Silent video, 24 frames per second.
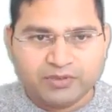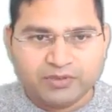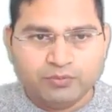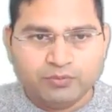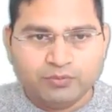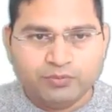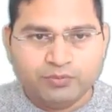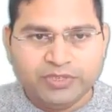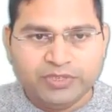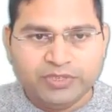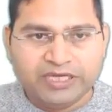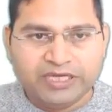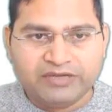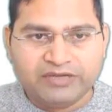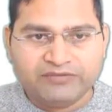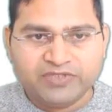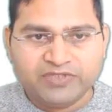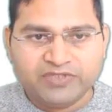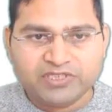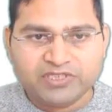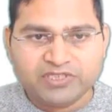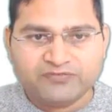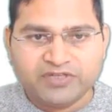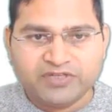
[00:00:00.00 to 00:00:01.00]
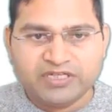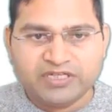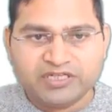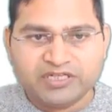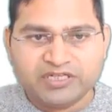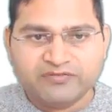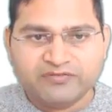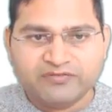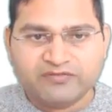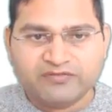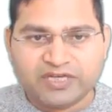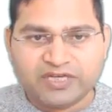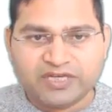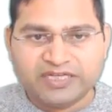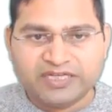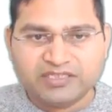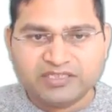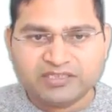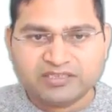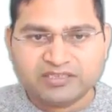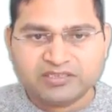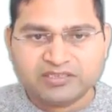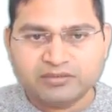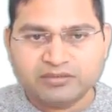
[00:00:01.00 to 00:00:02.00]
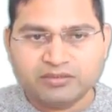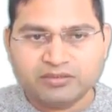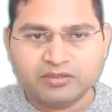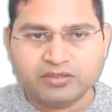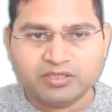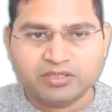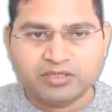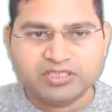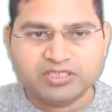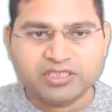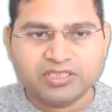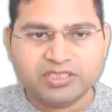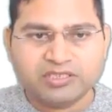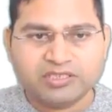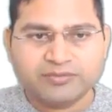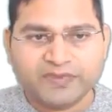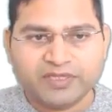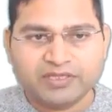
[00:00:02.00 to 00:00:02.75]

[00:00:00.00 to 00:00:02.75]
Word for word: we have this filter flights logic